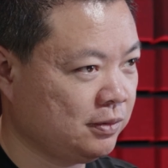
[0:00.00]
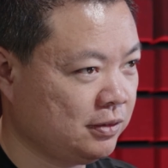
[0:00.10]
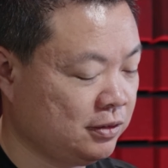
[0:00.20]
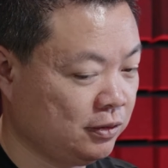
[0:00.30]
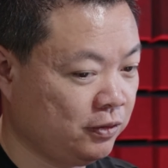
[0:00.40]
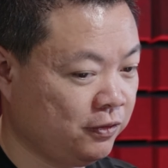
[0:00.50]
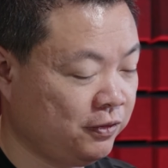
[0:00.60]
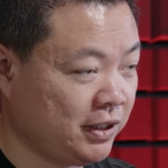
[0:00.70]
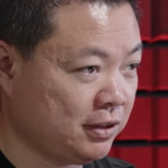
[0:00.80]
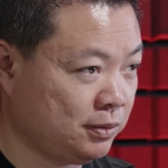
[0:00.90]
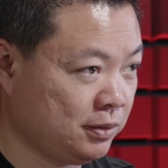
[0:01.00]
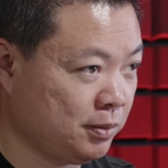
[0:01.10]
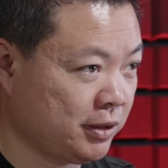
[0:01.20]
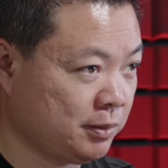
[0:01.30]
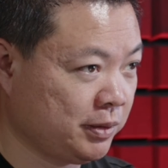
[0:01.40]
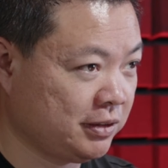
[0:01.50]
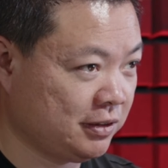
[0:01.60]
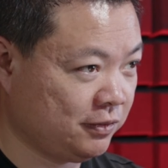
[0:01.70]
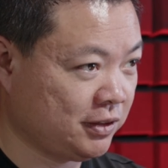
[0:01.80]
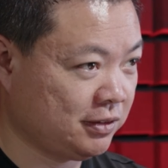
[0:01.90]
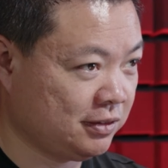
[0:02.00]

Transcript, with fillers: to fix with marketplace inefficiencies.